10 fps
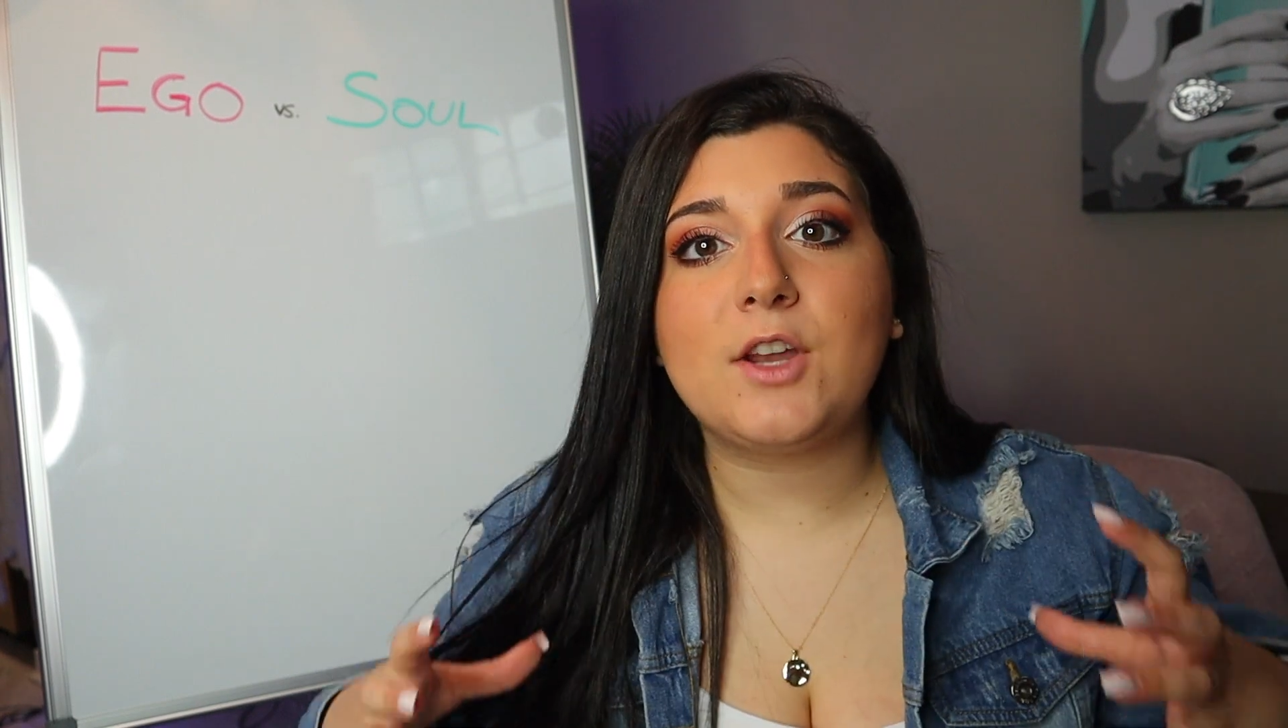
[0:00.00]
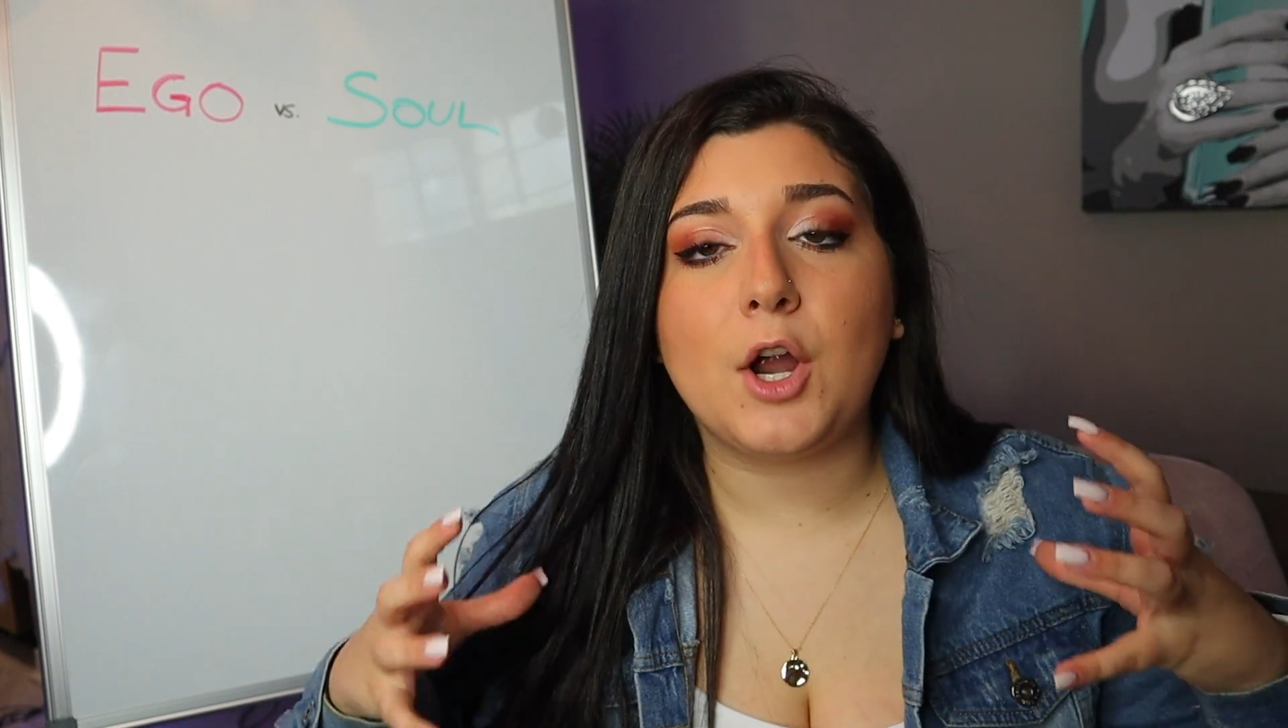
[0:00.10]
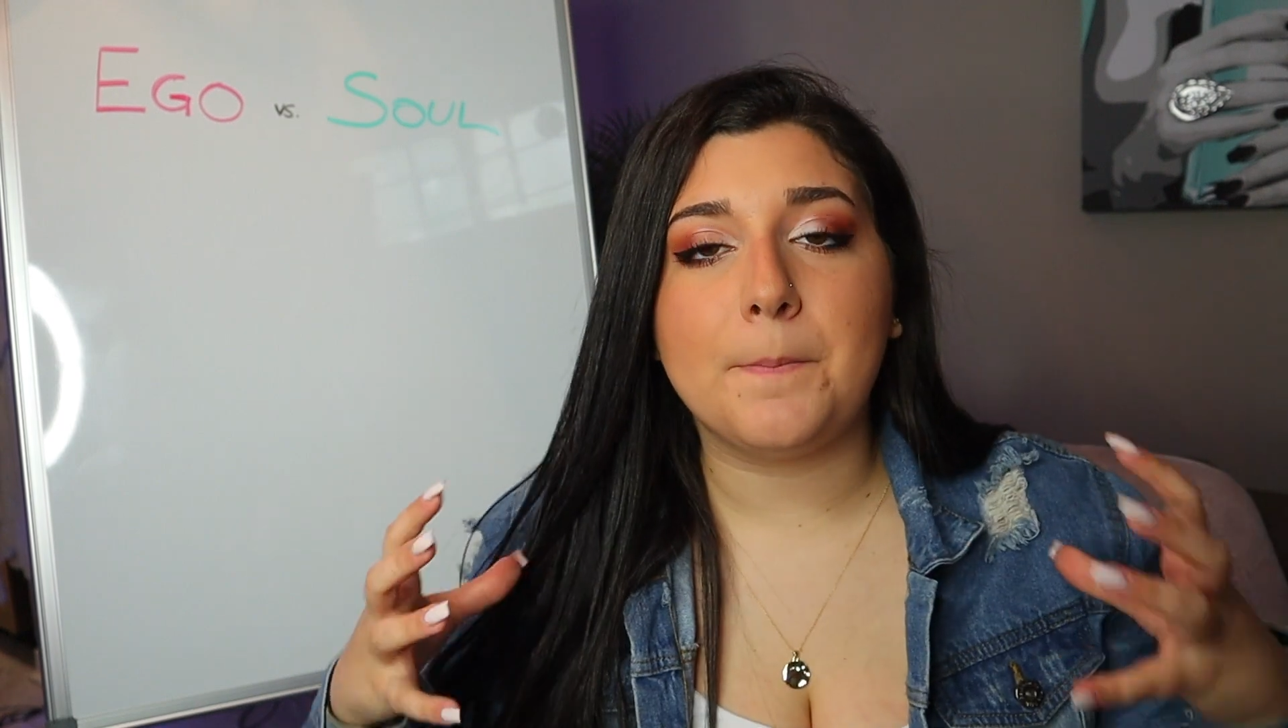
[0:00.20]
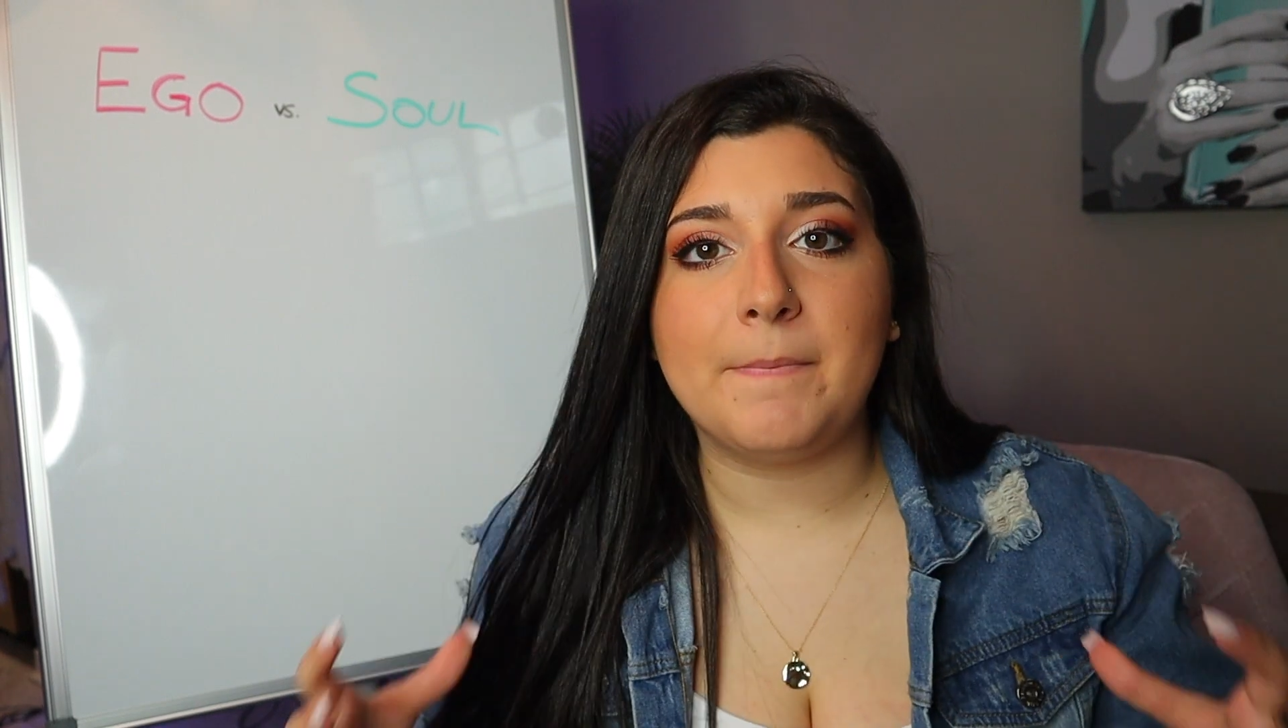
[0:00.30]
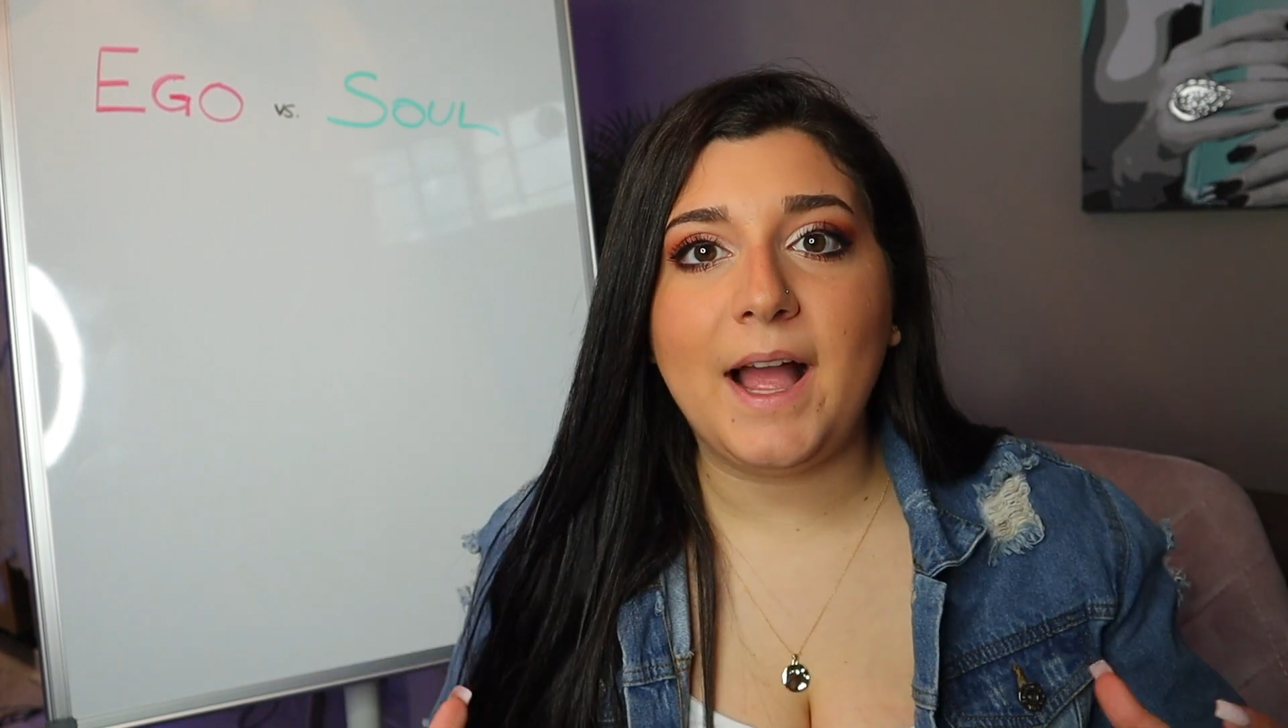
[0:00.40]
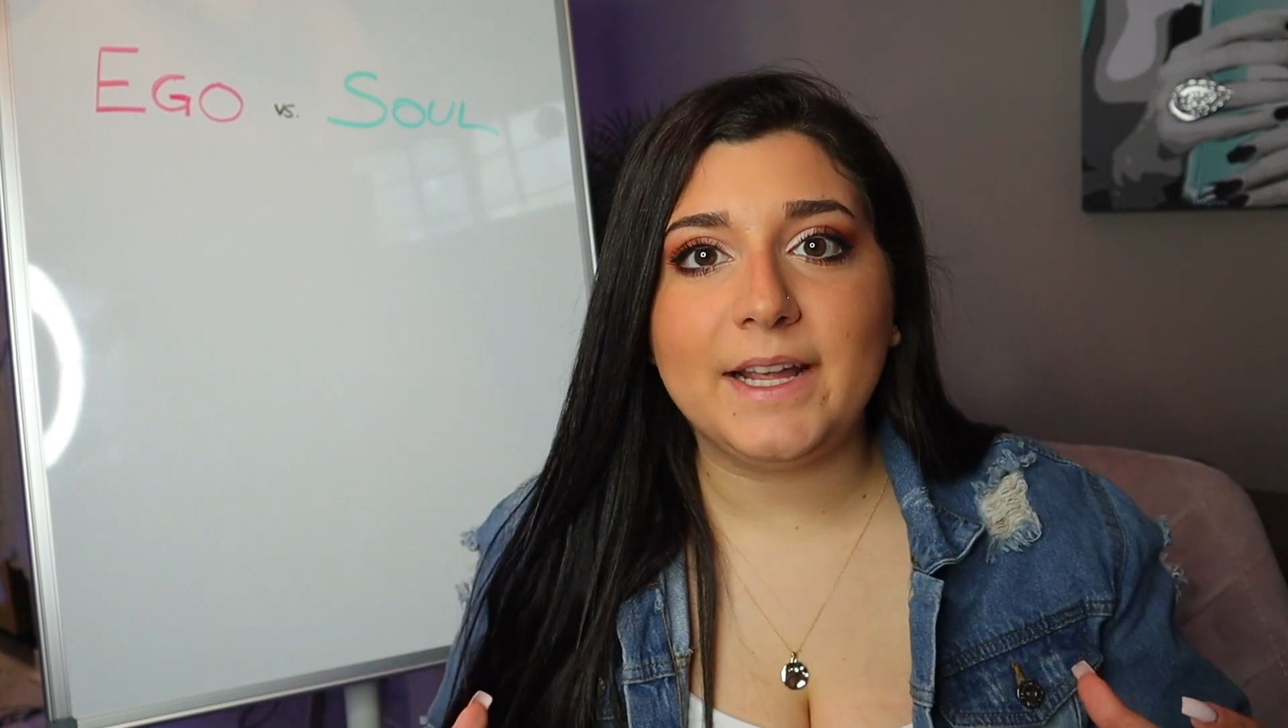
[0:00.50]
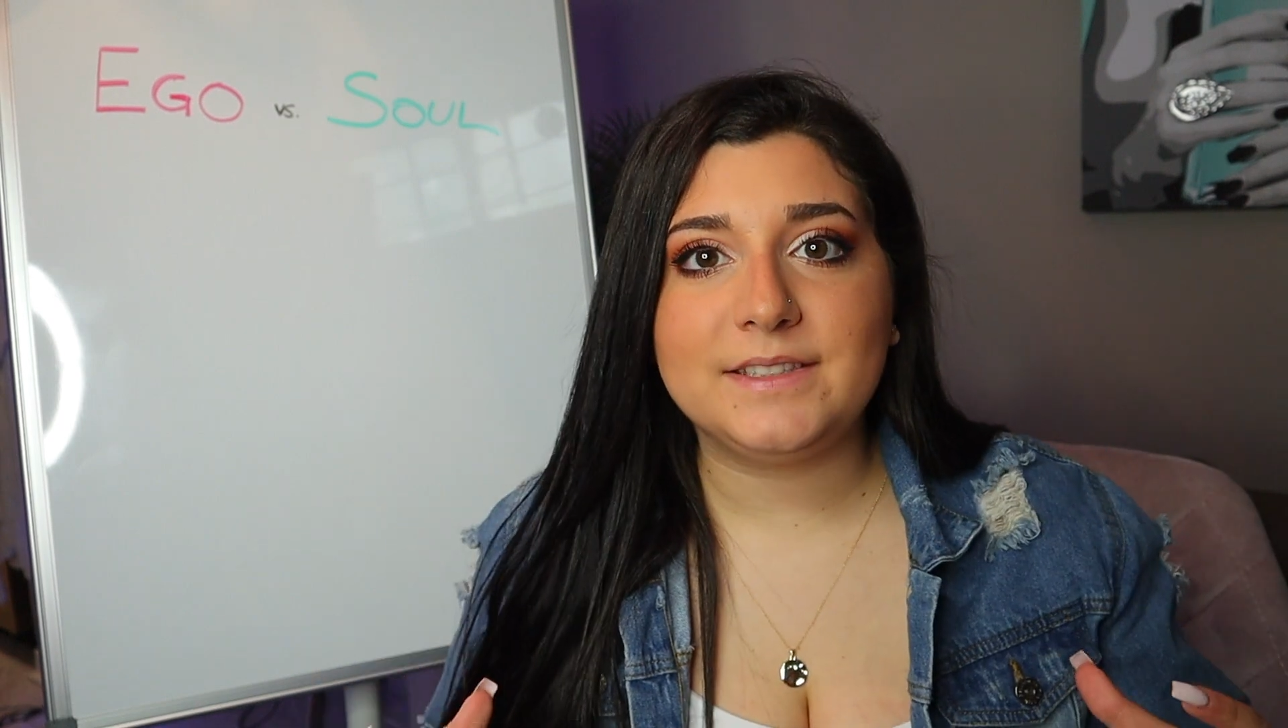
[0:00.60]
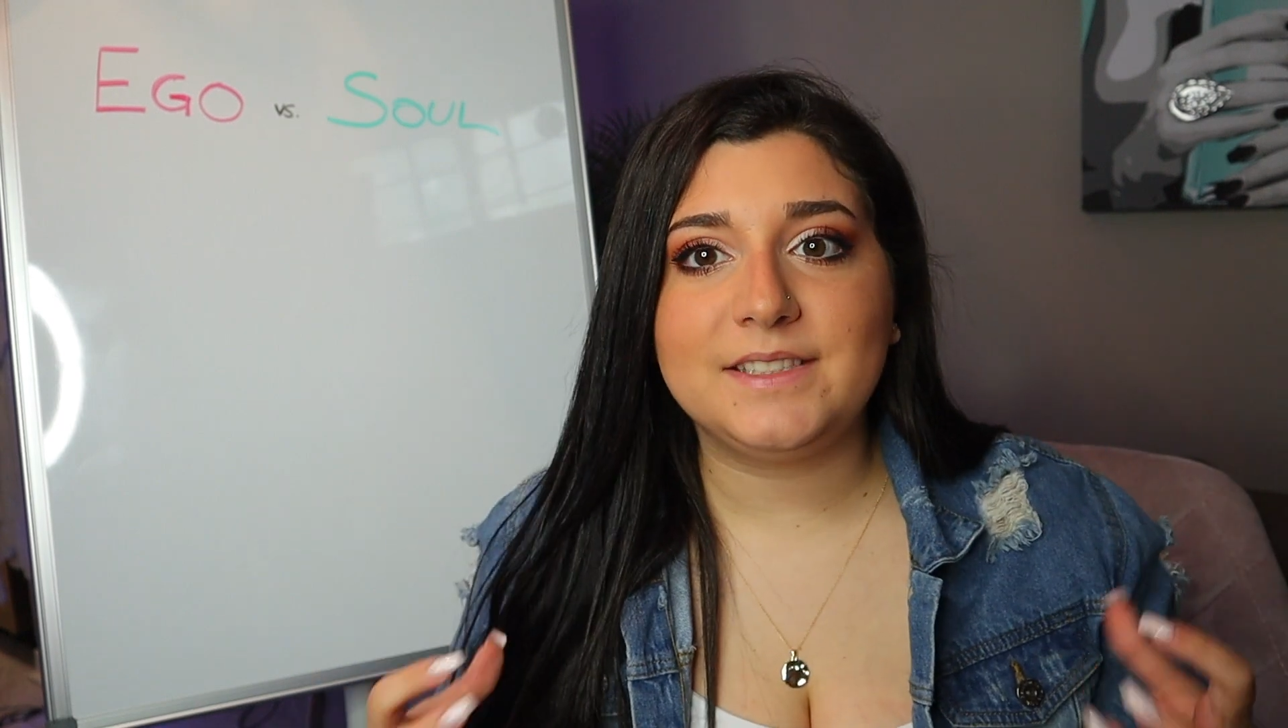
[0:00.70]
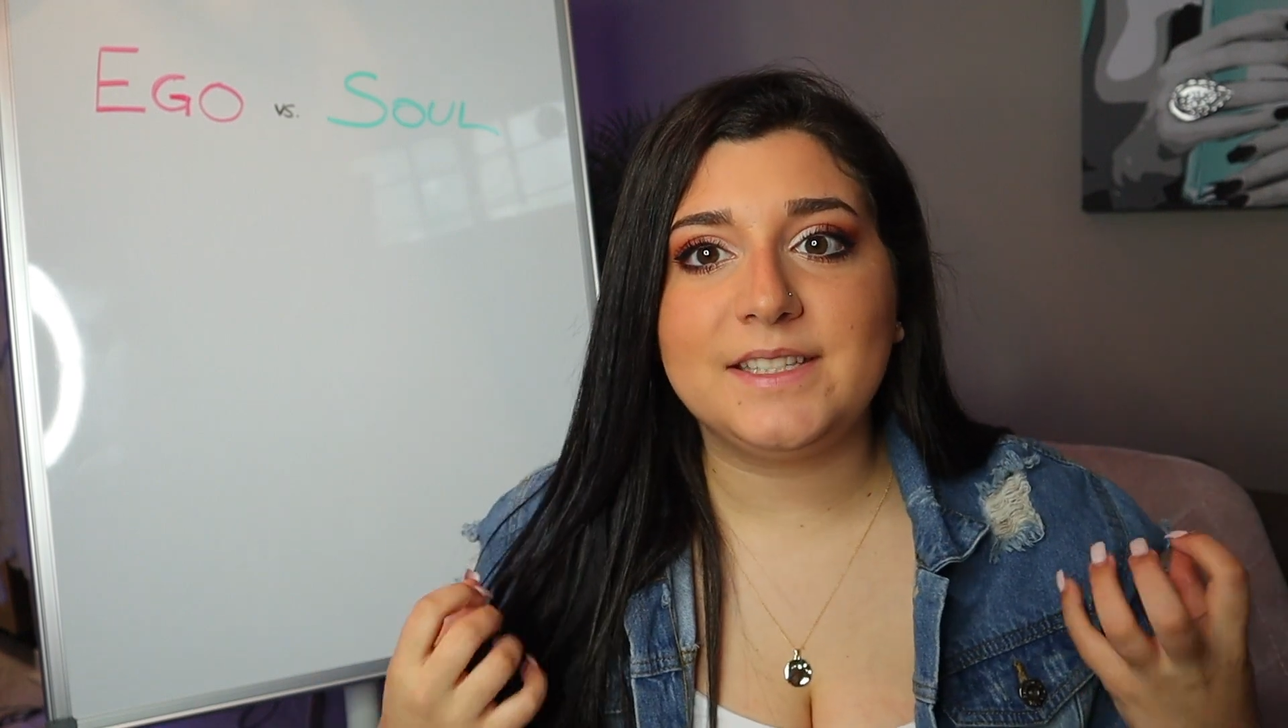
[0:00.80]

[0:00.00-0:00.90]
our minds